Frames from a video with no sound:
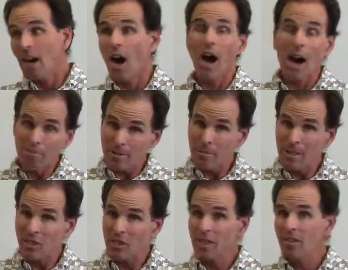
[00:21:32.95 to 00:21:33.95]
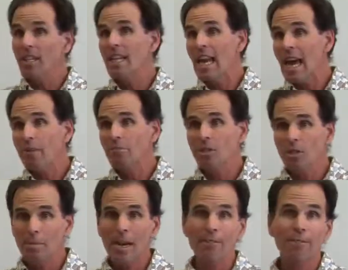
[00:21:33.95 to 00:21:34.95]
optimistically it happens
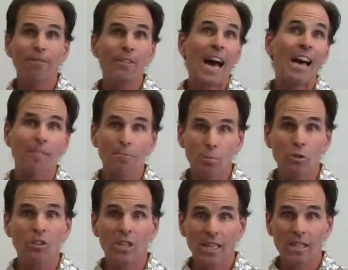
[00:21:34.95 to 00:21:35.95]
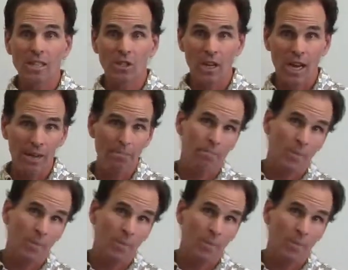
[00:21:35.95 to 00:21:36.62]
about 5% of the time.